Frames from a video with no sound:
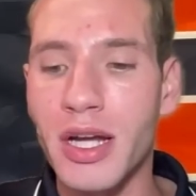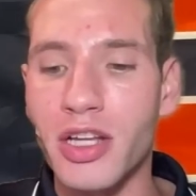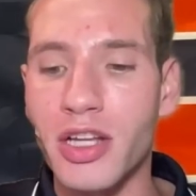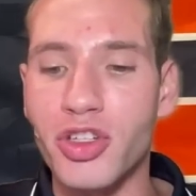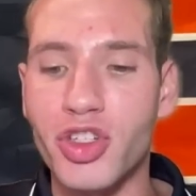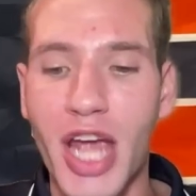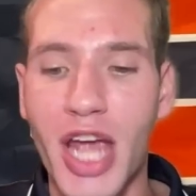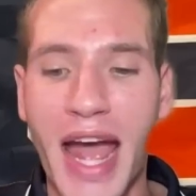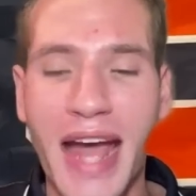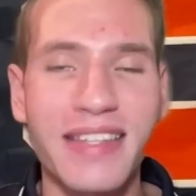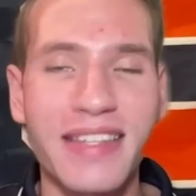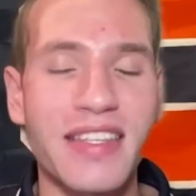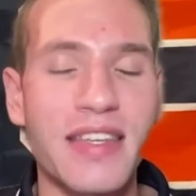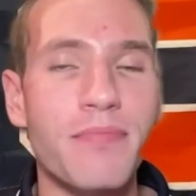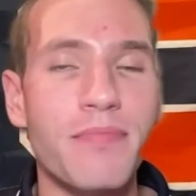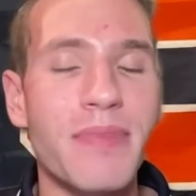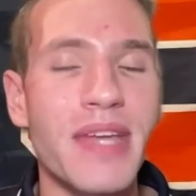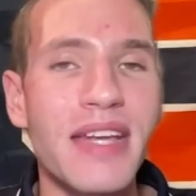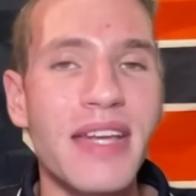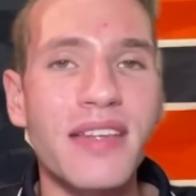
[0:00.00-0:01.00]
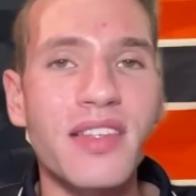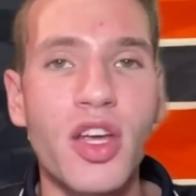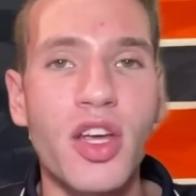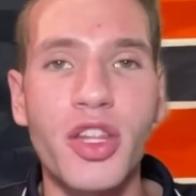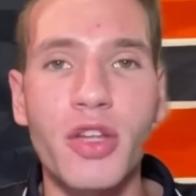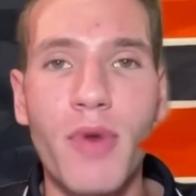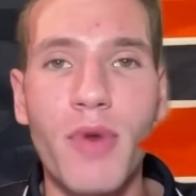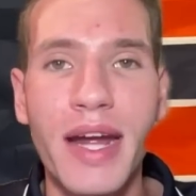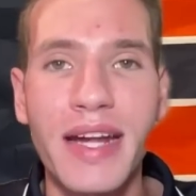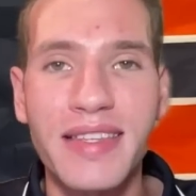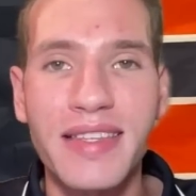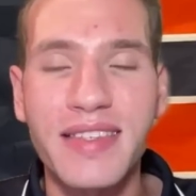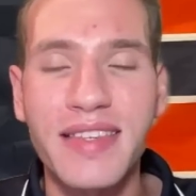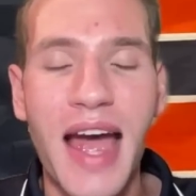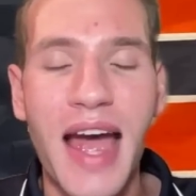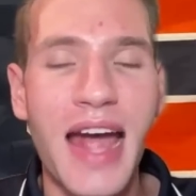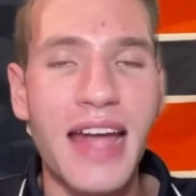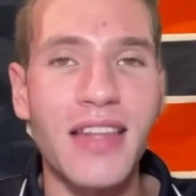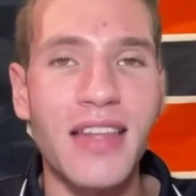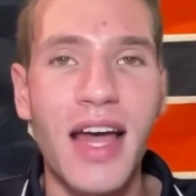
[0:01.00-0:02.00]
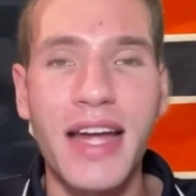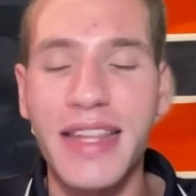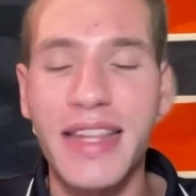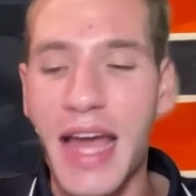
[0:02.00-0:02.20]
Jackson Meeks on the right sideline